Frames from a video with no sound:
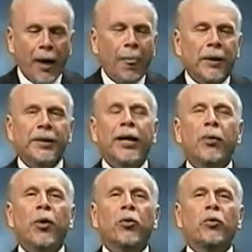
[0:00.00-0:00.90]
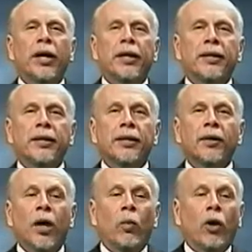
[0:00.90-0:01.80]
sailboat race,
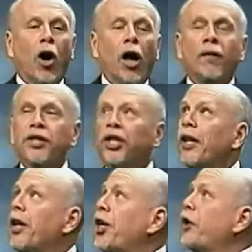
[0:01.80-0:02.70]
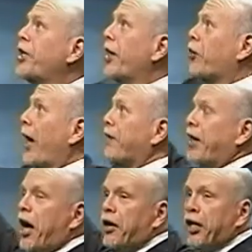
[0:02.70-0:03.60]
when all of a sudden a huge aircraft
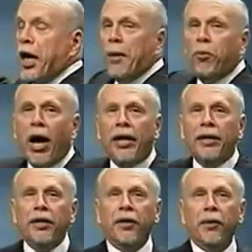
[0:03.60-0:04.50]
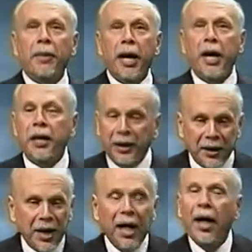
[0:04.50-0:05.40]
carrier came right into the bay.
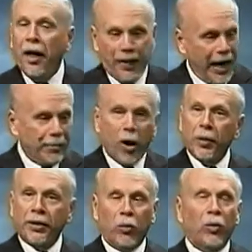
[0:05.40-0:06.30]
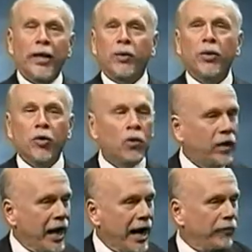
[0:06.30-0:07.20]
That moment the race was over.
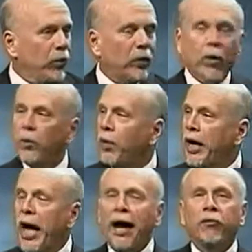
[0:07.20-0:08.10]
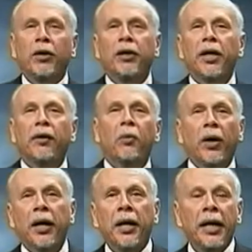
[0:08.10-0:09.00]
Half went one way, half went the other
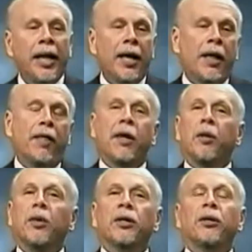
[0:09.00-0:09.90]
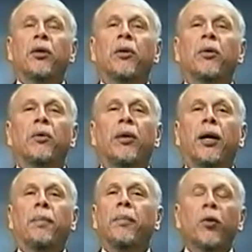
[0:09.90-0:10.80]
way. There was
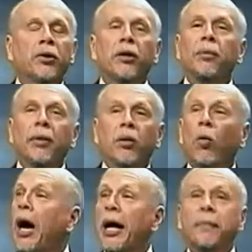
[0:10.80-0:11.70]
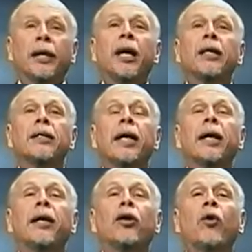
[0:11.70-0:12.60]
no boats in the middle. Why? Because the
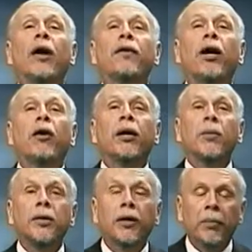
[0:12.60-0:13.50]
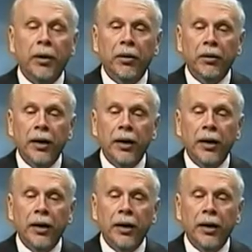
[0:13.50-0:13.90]
aircraft carrier was in the middle.